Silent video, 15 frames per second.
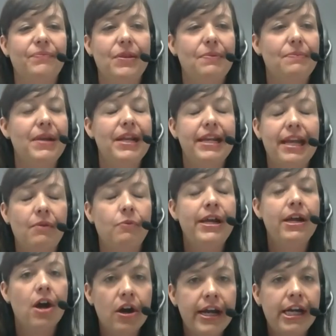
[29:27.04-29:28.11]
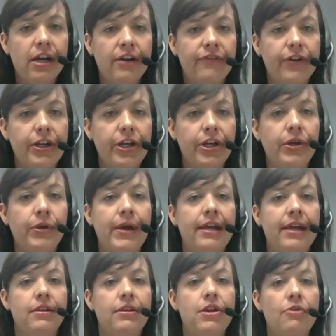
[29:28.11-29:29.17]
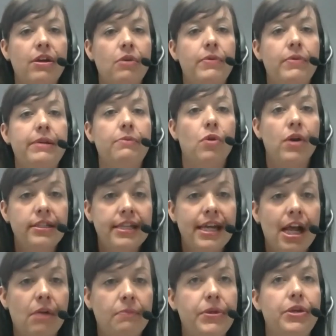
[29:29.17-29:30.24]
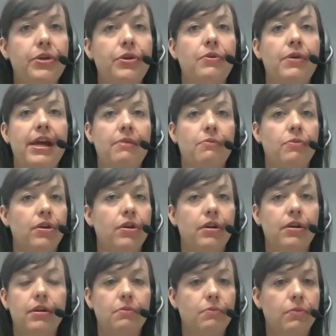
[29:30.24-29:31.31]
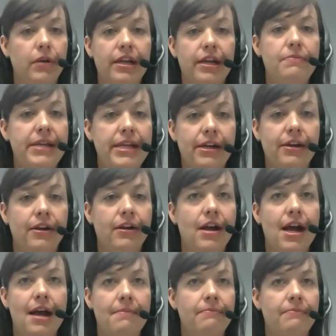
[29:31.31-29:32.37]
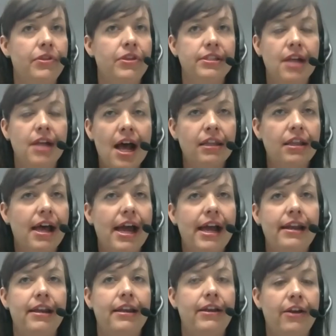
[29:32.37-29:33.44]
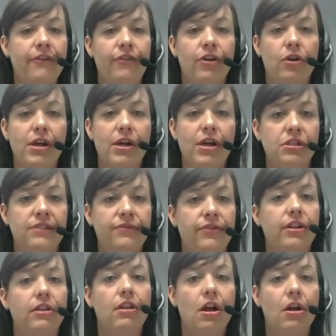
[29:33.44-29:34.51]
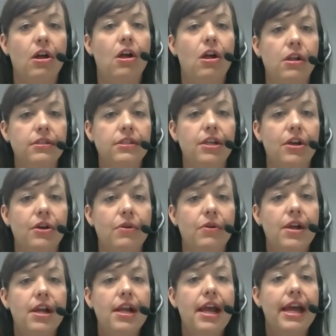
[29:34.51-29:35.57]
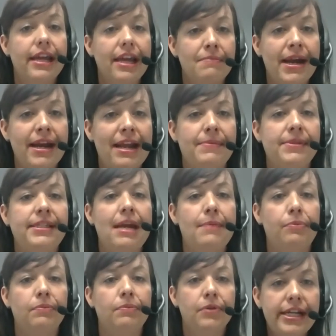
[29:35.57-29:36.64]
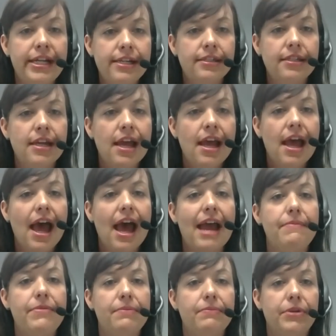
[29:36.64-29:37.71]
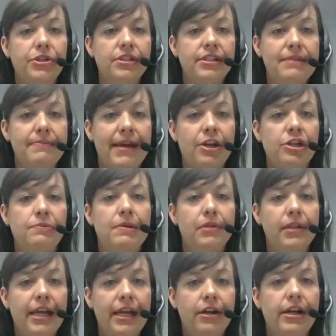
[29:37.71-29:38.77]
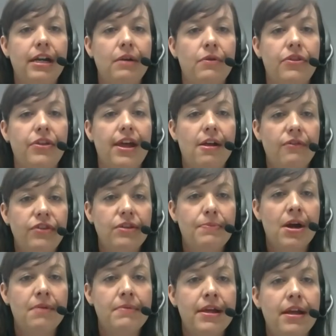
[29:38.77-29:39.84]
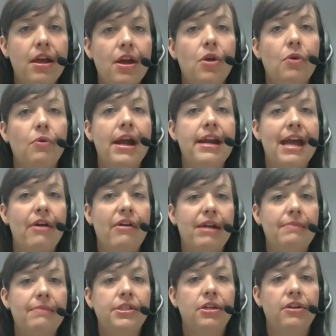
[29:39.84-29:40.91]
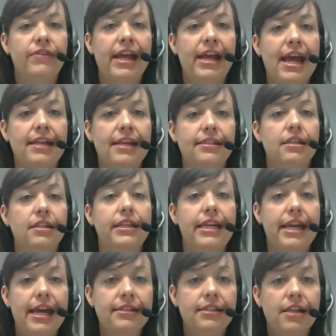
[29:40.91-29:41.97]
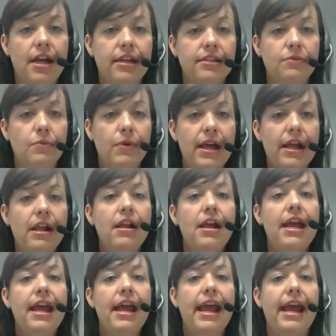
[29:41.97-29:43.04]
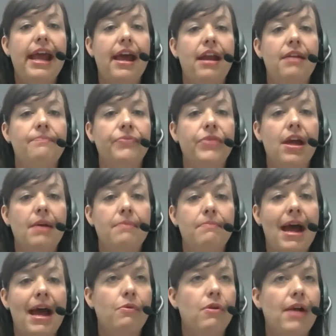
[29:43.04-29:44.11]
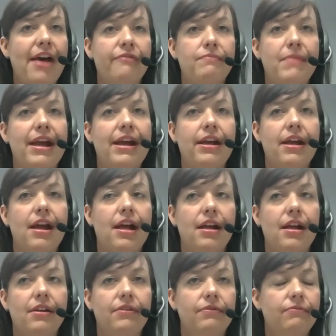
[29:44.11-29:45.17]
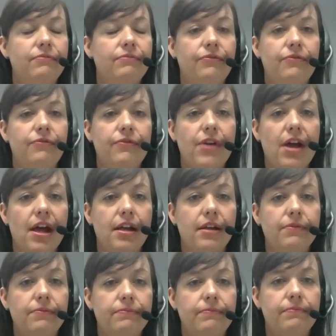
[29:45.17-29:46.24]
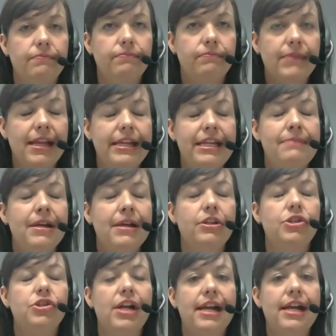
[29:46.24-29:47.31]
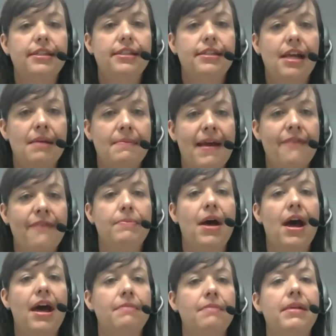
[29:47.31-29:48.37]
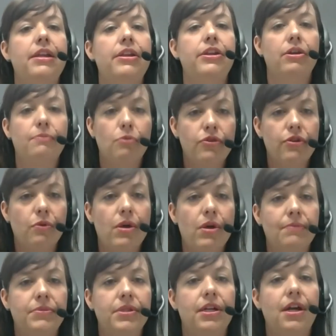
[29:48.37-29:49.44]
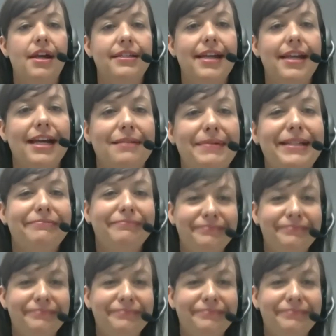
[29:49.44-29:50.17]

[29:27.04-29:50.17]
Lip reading: but again, we are here for you, and know that we want to help you, and we're going to be here with this hotline and here for questions for the long haul. So again, my name is April Priest. I am the emergency management planner here with the health department. Right now I'm serving as the liaison as well, and I will have my uh, email address at the bottom, and you're more than welcome to contact me.